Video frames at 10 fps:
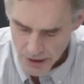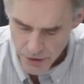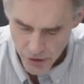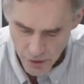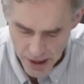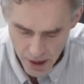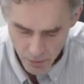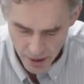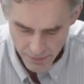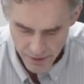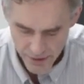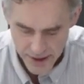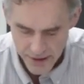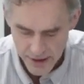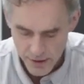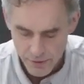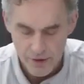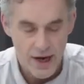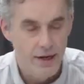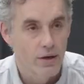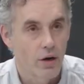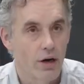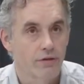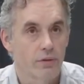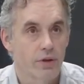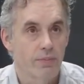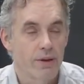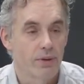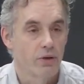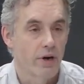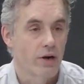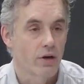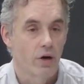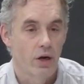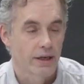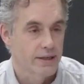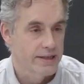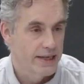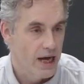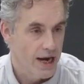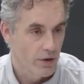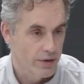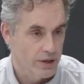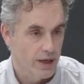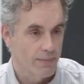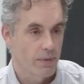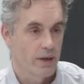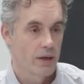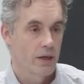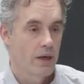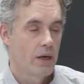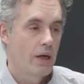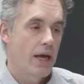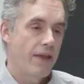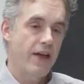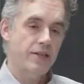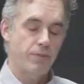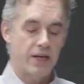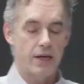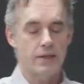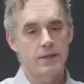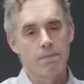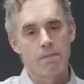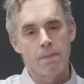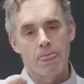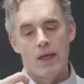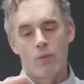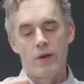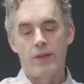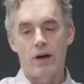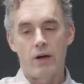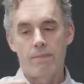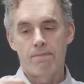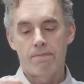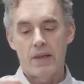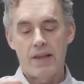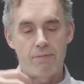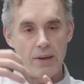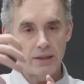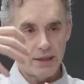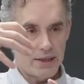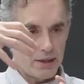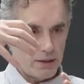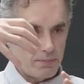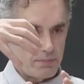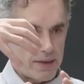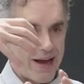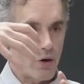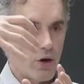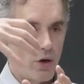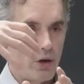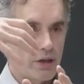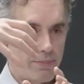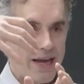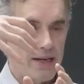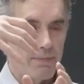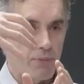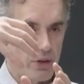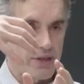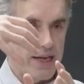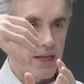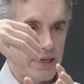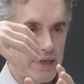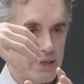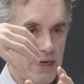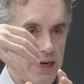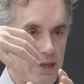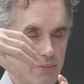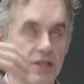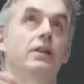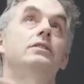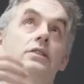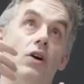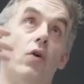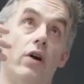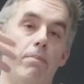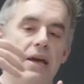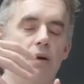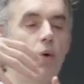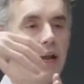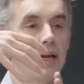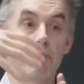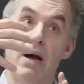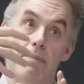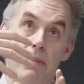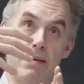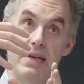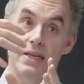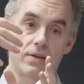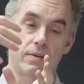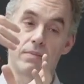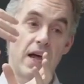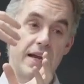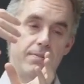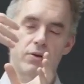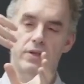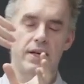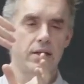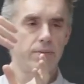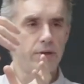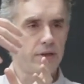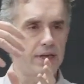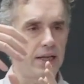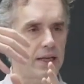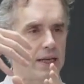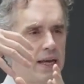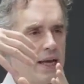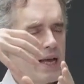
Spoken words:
So one of the things that you find often with people who are alcoholic is they lie all the time. And that's because when they've built a little alcohol-dependent personality inside of themselves, or a big one, maybe it's 90% of their personality,